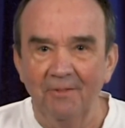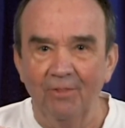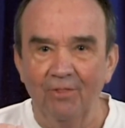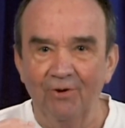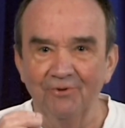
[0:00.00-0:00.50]

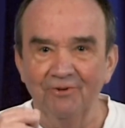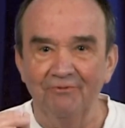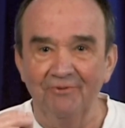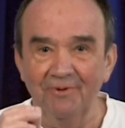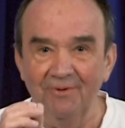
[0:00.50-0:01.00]
those
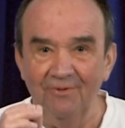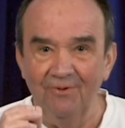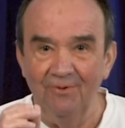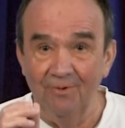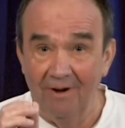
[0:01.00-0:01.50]
of you
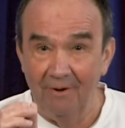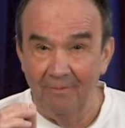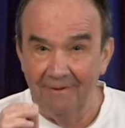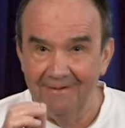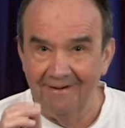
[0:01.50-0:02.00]
who are
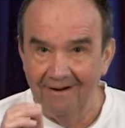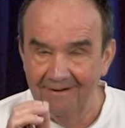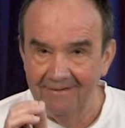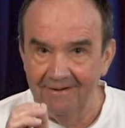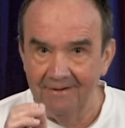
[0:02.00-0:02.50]

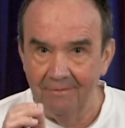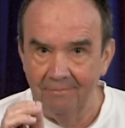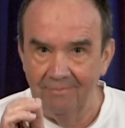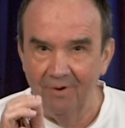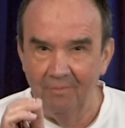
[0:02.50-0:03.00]
retarded
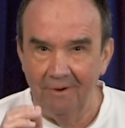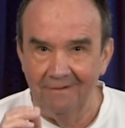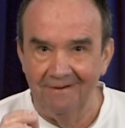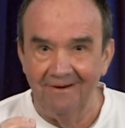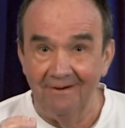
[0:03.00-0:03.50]

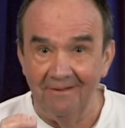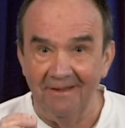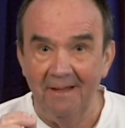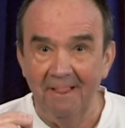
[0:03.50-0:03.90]
momentarily